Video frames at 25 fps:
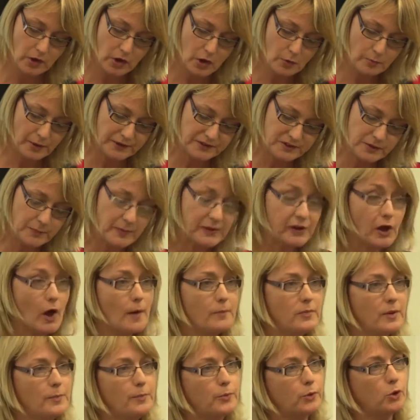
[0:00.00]
but to
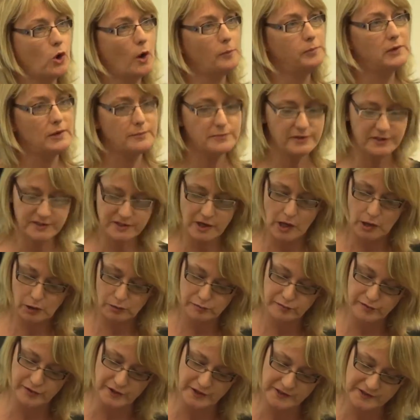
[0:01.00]
become the problem
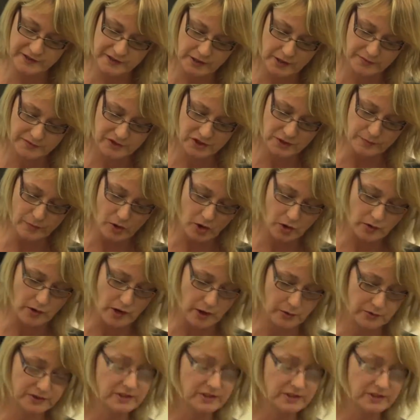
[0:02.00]
solvers of tomorrow,